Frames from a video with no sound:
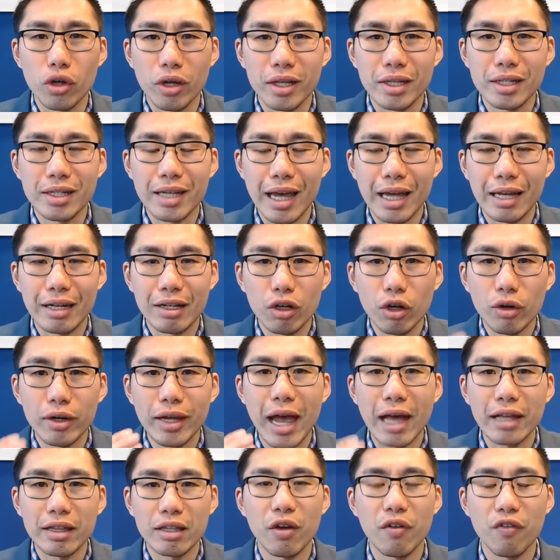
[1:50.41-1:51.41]
and look at their
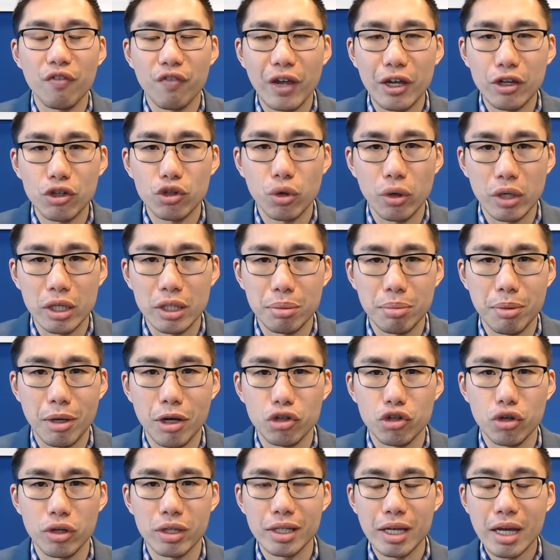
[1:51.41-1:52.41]
facial expressions.